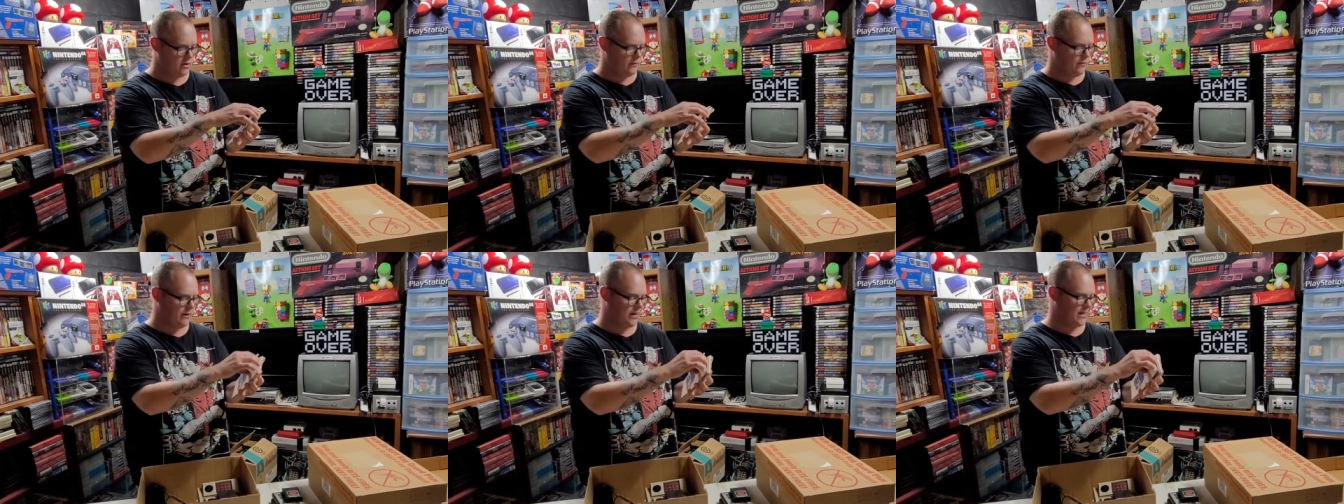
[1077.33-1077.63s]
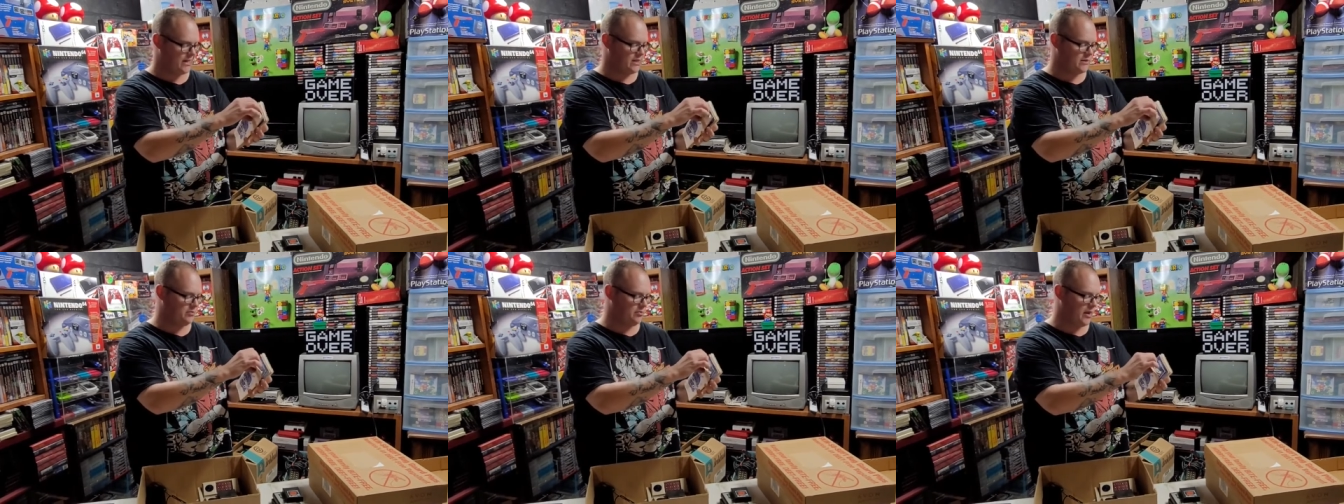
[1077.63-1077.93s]
You got
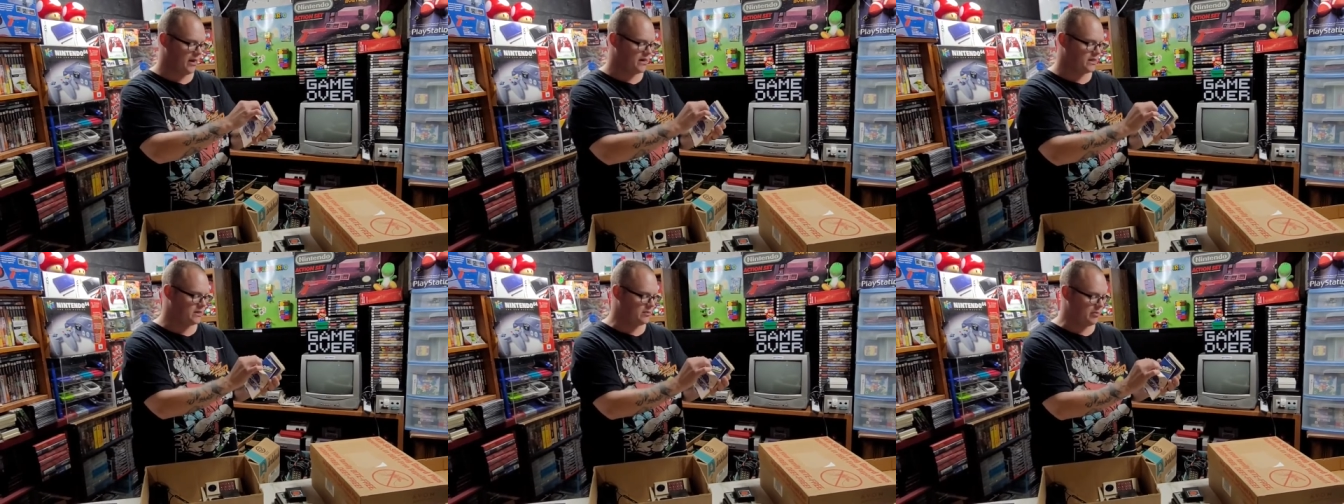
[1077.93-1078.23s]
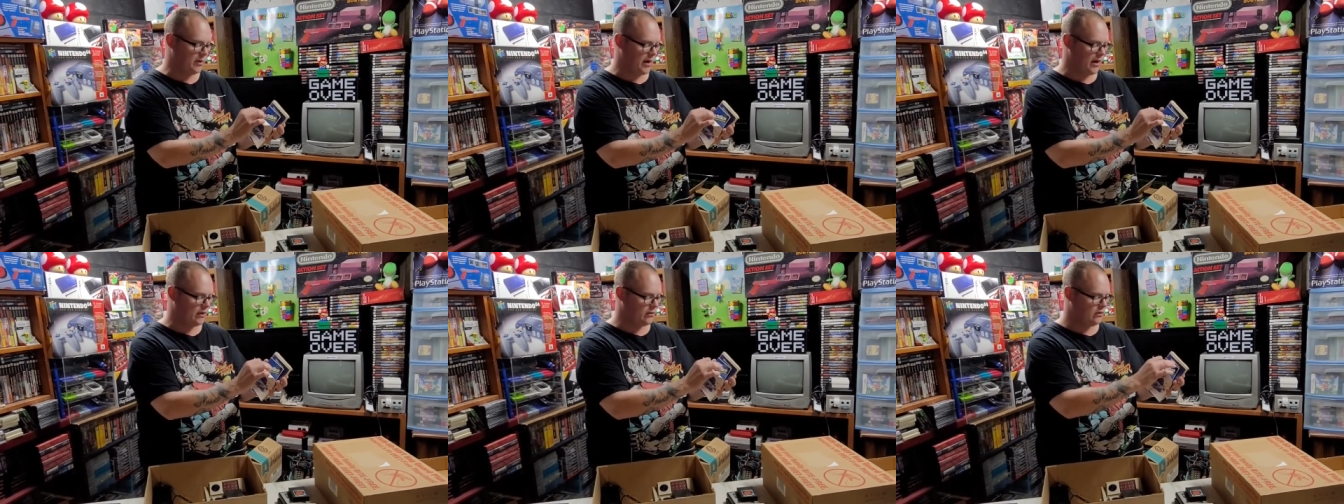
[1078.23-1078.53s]
Space
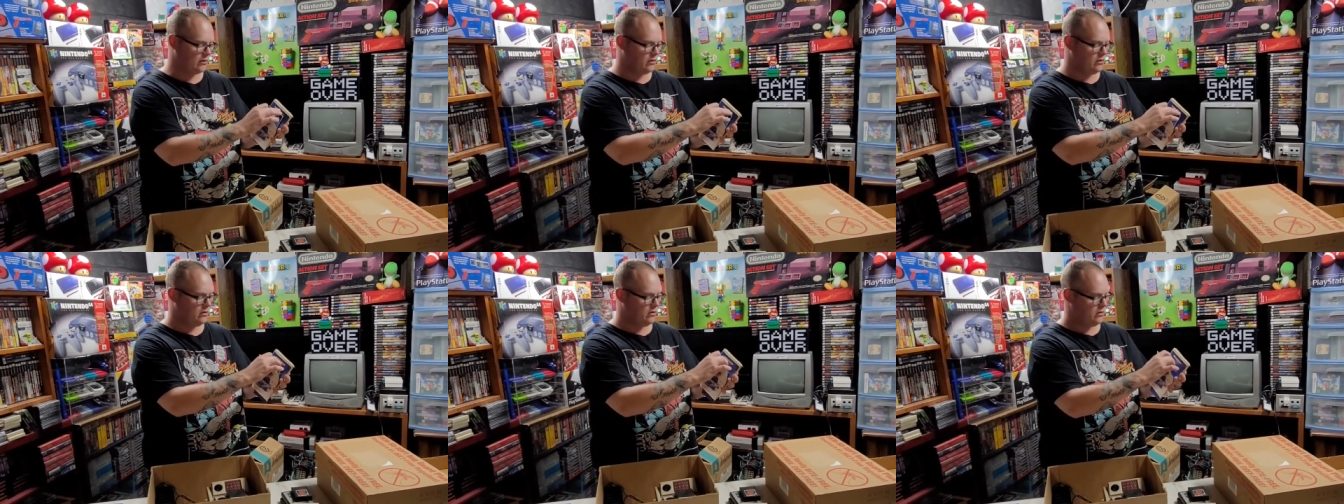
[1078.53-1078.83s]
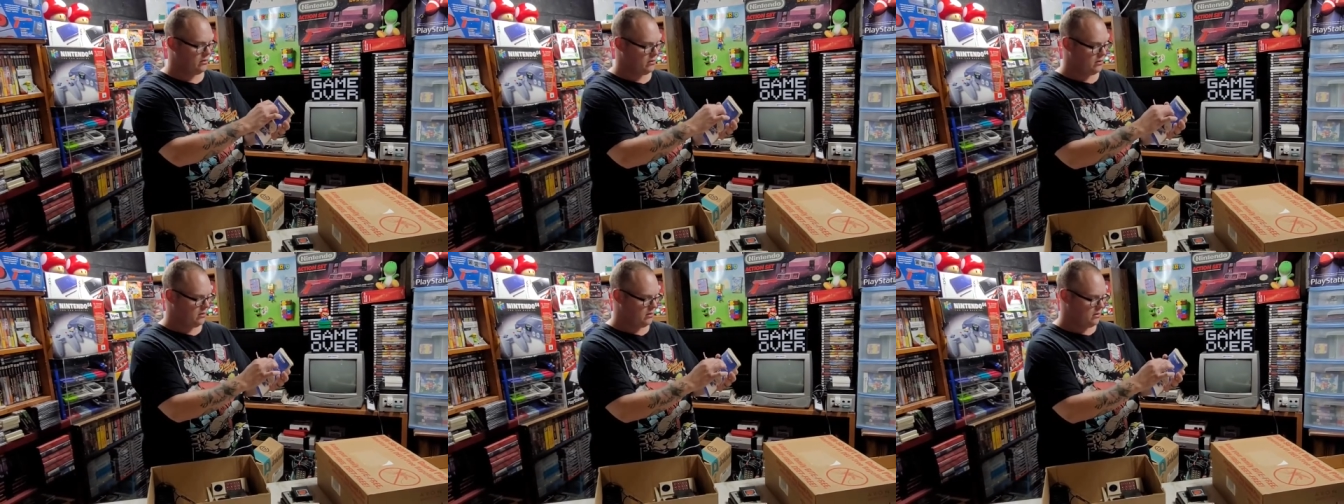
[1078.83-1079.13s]
Battle,
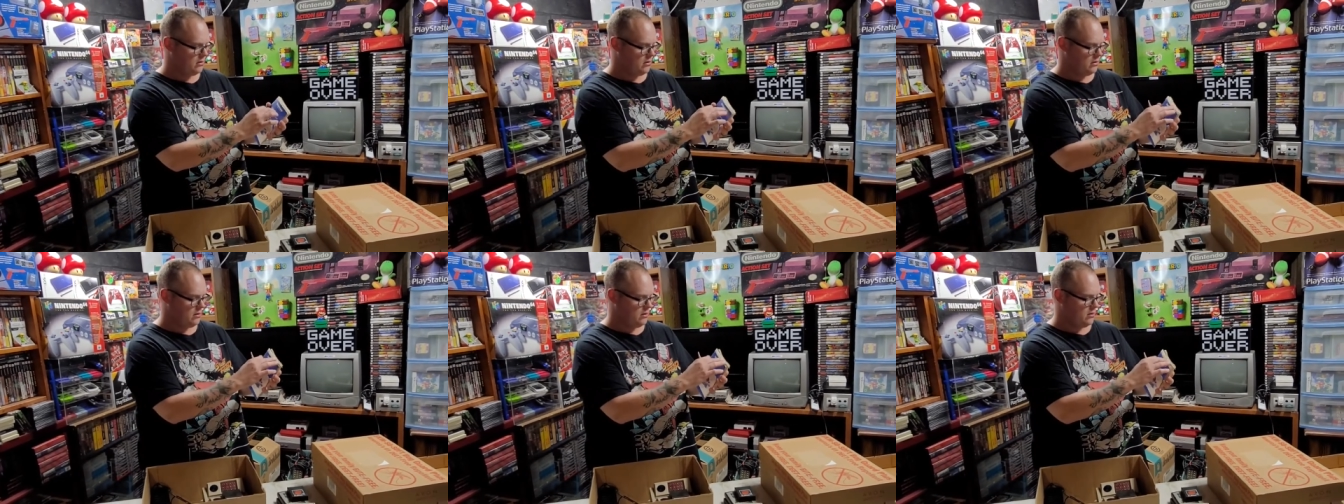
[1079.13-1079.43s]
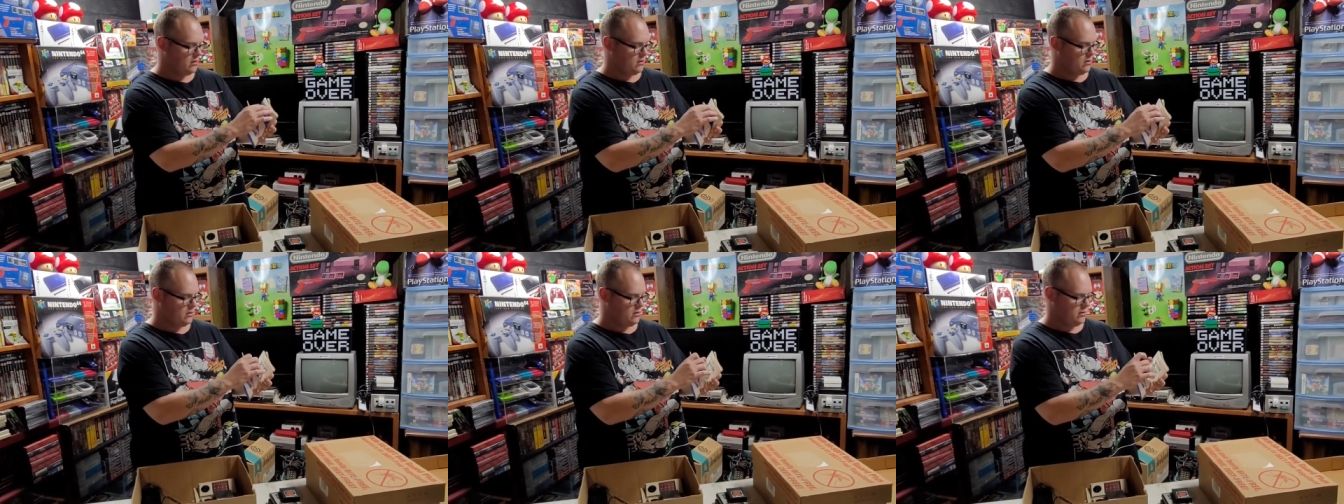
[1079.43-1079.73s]

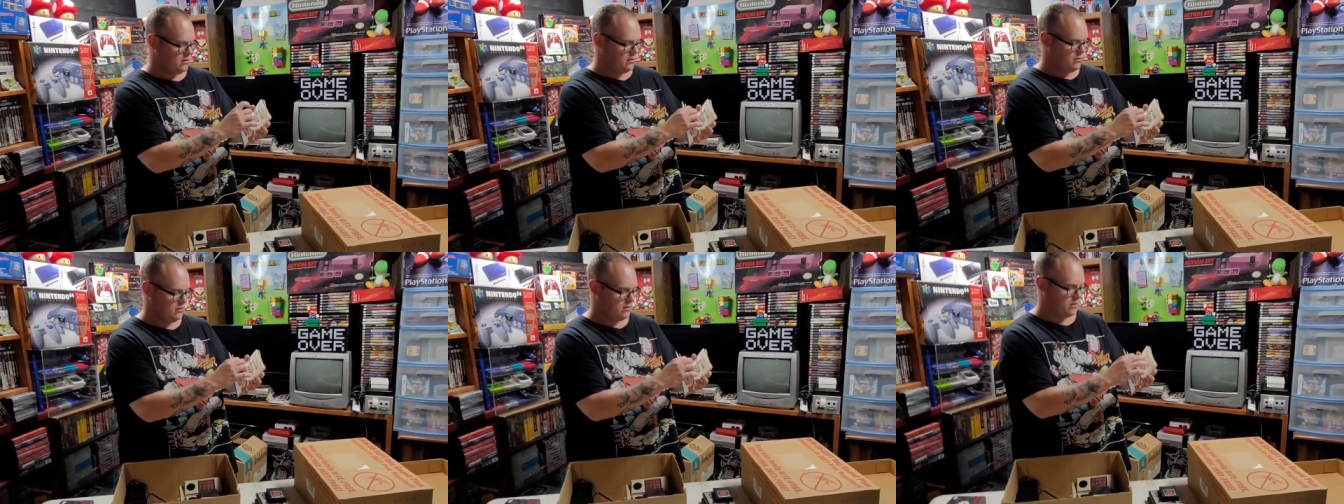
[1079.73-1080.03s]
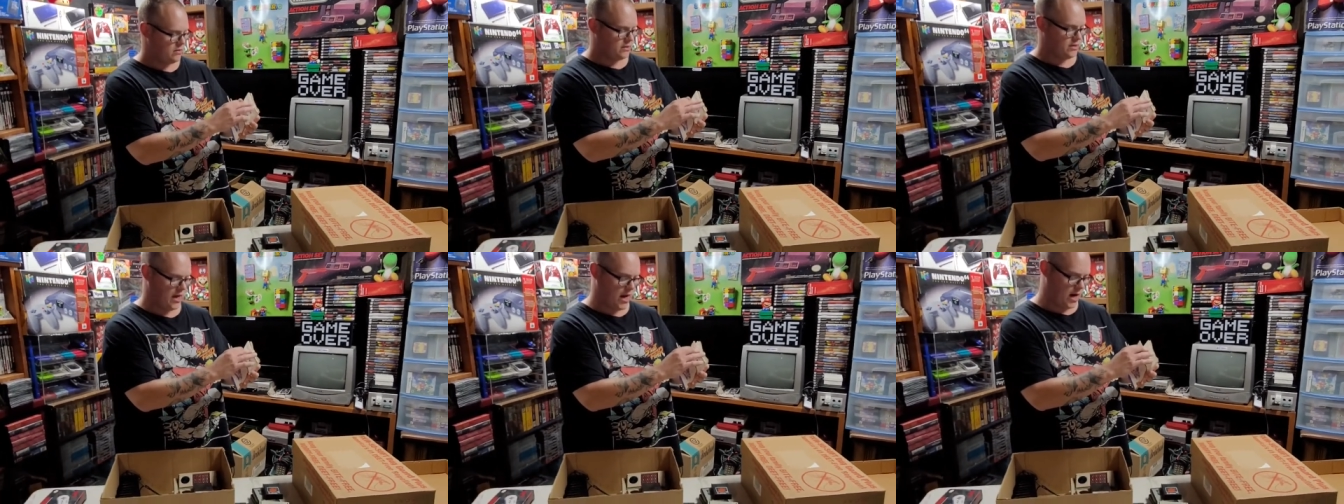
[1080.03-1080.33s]

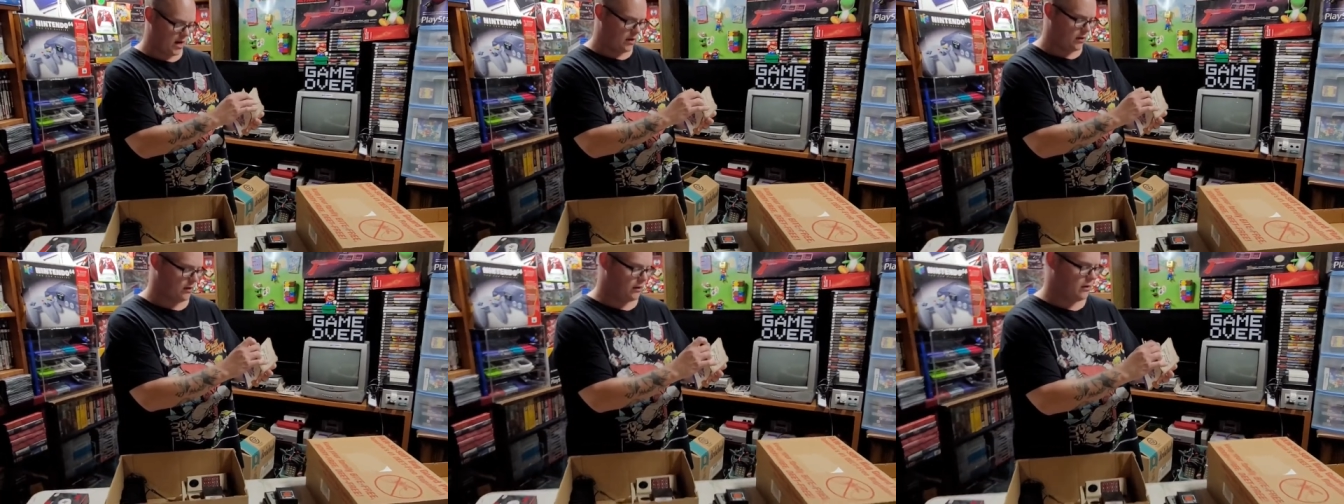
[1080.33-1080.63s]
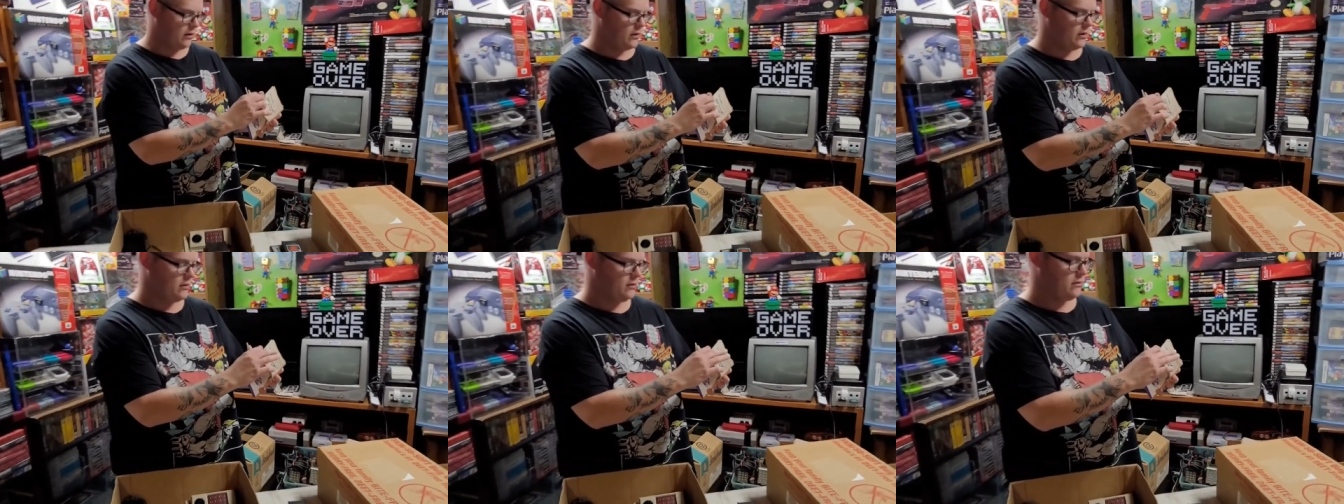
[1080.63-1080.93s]

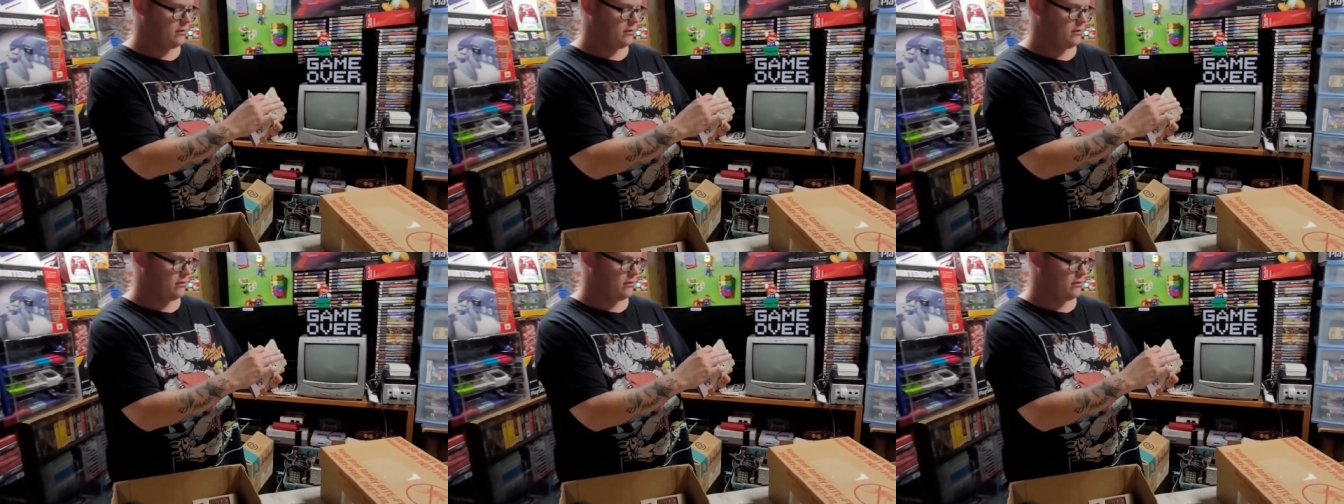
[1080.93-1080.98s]
soccer,